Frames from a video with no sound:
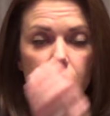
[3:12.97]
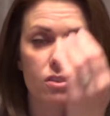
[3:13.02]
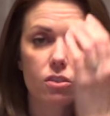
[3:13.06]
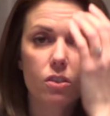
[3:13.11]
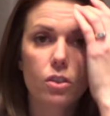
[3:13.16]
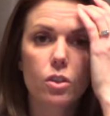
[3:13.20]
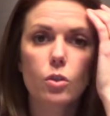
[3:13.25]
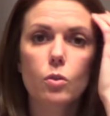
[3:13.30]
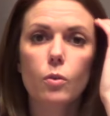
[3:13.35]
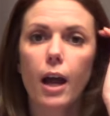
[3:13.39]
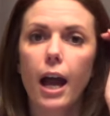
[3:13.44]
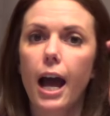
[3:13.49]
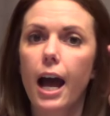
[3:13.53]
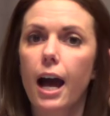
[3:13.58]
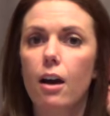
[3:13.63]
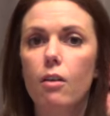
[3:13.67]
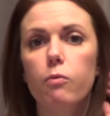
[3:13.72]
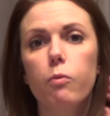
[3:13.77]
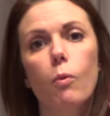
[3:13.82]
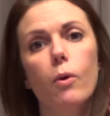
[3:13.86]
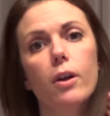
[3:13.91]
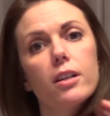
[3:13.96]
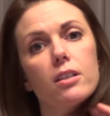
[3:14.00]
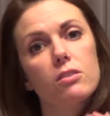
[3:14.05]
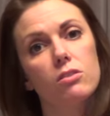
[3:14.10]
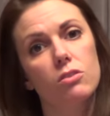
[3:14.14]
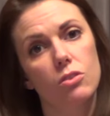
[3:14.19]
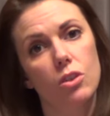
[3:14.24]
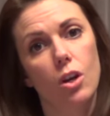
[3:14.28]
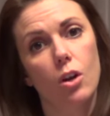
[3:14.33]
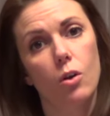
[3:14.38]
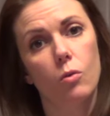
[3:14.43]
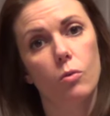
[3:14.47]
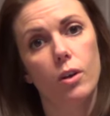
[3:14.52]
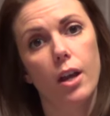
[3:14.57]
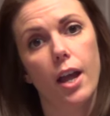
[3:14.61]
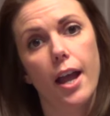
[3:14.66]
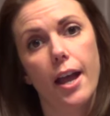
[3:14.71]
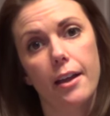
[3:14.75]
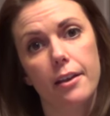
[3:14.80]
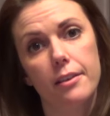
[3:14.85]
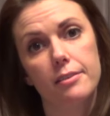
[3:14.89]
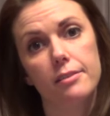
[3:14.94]
So you have what is known
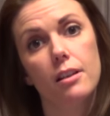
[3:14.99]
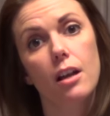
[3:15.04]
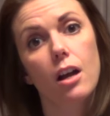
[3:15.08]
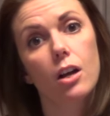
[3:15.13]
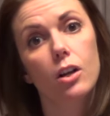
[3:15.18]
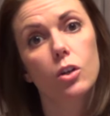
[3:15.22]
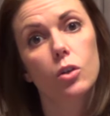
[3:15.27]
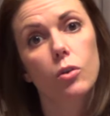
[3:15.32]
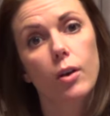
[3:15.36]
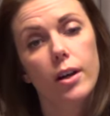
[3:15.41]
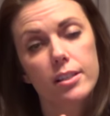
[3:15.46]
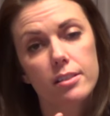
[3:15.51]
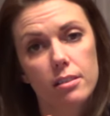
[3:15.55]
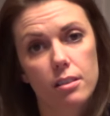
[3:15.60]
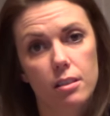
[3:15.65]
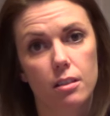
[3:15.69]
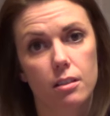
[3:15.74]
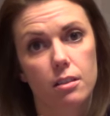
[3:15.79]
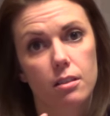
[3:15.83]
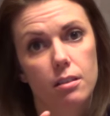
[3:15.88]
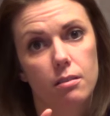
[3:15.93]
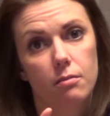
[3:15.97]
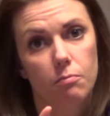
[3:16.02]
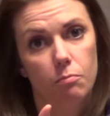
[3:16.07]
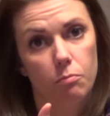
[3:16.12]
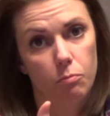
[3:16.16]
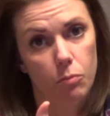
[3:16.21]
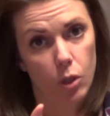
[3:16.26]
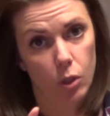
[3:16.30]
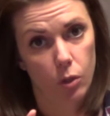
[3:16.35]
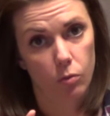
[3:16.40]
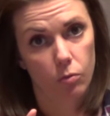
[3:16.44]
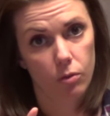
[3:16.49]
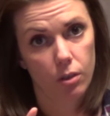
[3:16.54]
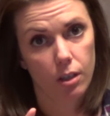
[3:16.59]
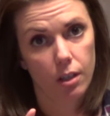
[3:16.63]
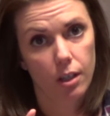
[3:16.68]
as a crescent moon.